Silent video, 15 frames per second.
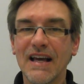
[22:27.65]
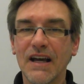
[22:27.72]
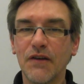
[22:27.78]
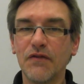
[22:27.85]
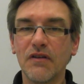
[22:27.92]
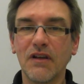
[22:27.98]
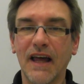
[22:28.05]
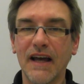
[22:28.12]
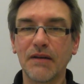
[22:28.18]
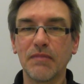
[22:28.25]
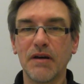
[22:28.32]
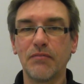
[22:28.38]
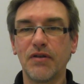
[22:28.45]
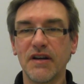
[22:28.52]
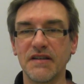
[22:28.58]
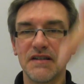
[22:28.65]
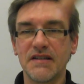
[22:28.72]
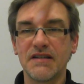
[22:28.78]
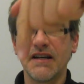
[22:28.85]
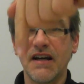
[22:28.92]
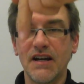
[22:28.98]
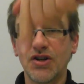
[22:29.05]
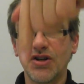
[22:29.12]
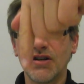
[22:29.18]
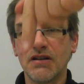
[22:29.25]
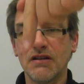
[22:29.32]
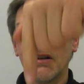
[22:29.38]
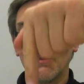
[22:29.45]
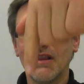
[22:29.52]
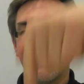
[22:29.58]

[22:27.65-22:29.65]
If you like my presentation,